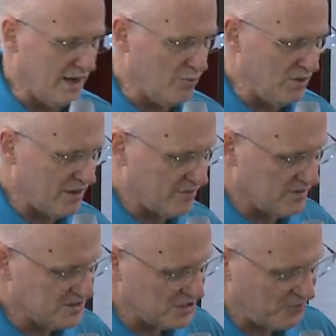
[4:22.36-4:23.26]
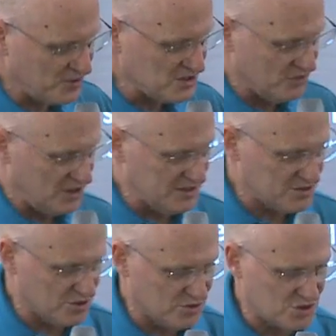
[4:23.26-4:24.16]
want to just first of all
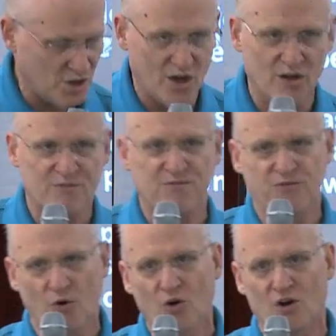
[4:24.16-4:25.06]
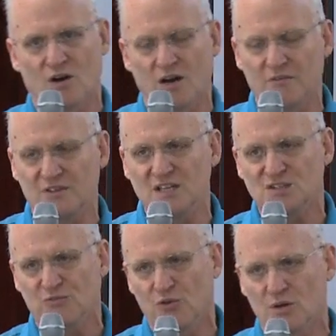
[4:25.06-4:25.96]
introduce all four of
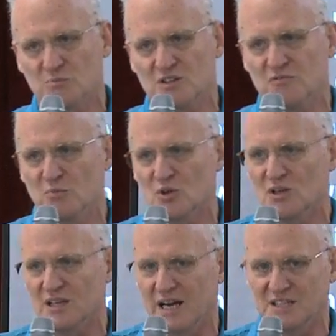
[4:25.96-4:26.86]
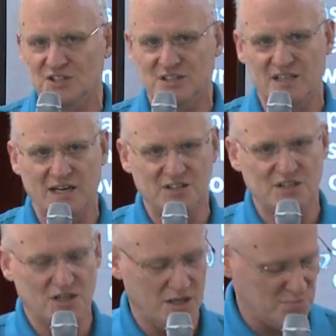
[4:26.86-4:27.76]
these forms of moral logic that I
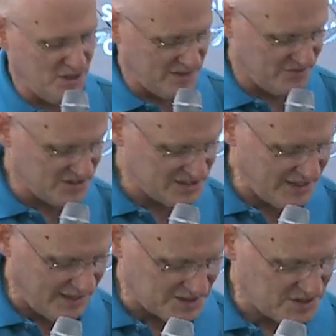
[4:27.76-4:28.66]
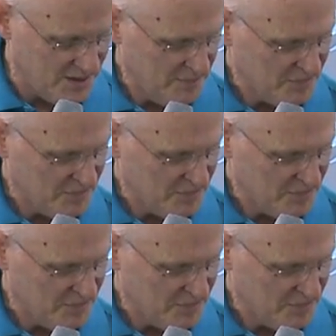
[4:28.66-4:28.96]
think are part of the text.